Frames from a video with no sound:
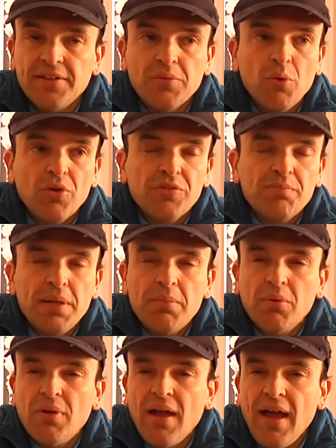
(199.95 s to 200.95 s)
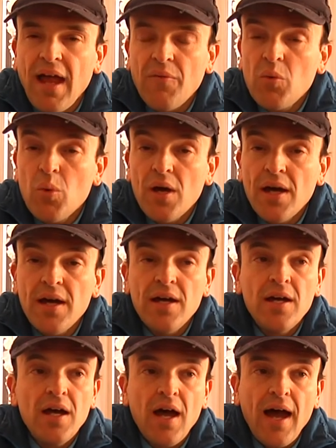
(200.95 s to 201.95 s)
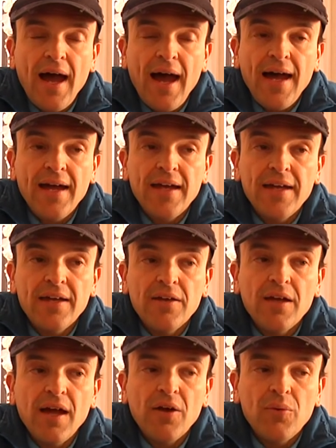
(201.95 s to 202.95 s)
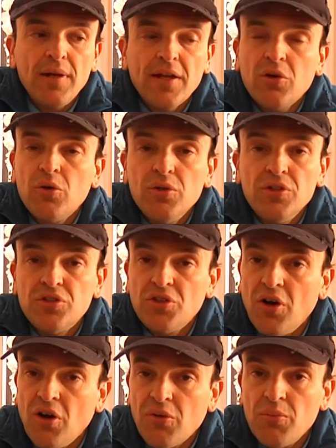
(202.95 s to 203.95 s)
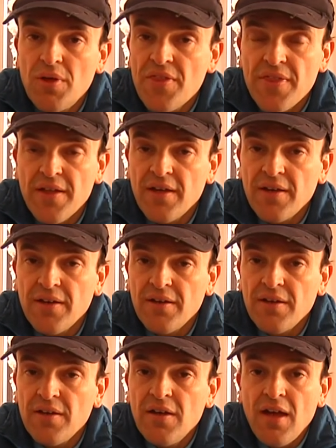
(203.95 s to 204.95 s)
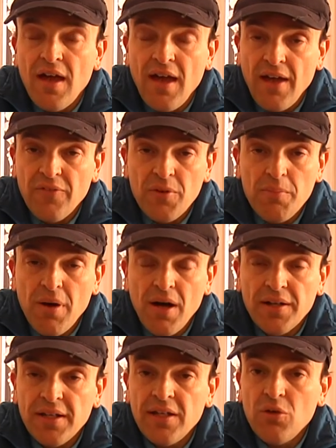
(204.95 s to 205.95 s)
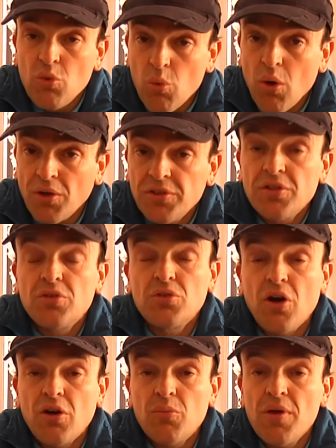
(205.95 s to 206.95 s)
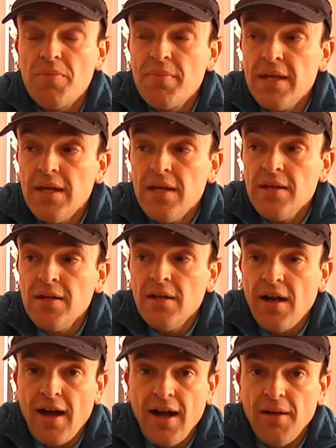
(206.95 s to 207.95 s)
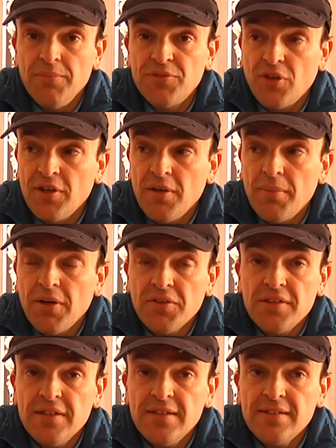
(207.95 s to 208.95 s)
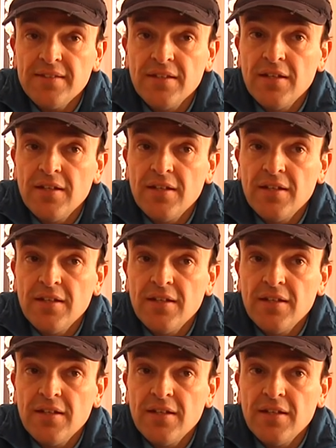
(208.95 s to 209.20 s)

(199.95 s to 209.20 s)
There was people everywhere. I really couldn't talk with everybody who wanted to talk with me. I'm sorry about this.